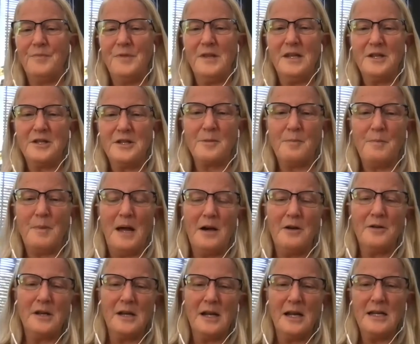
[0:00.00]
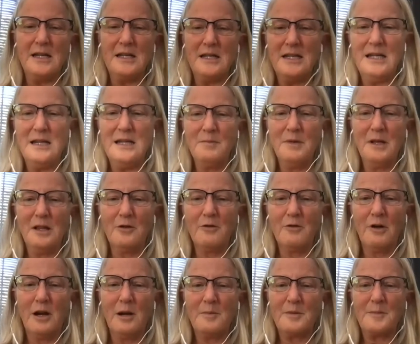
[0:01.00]
is about 19
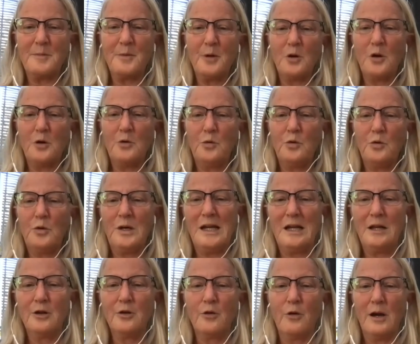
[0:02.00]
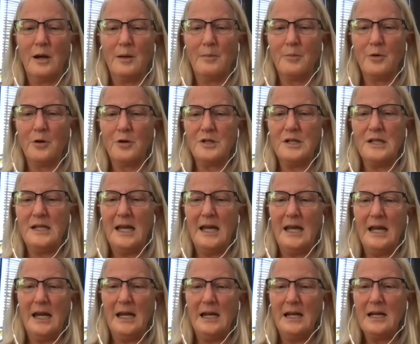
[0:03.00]
milligrams per kilogram per
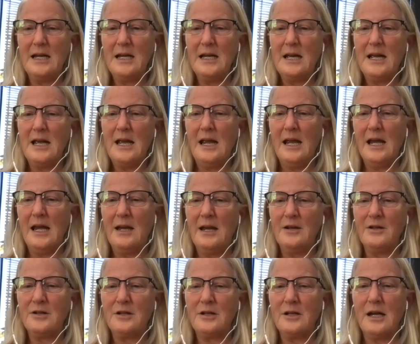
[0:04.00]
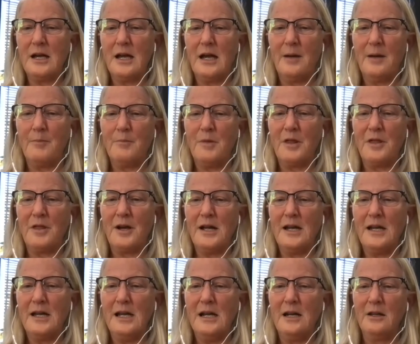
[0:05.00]
day. And
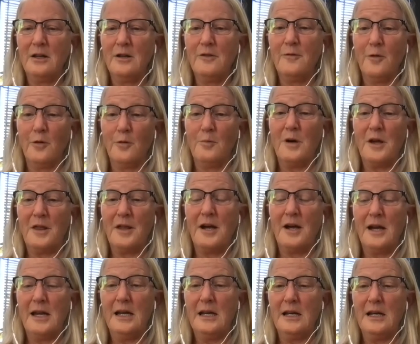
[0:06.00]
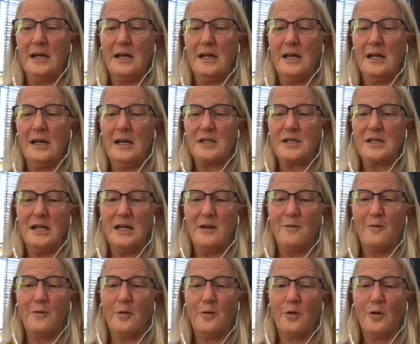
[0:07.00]
methionine and cysteine and
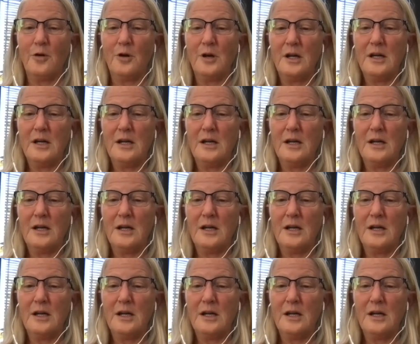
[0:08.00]
for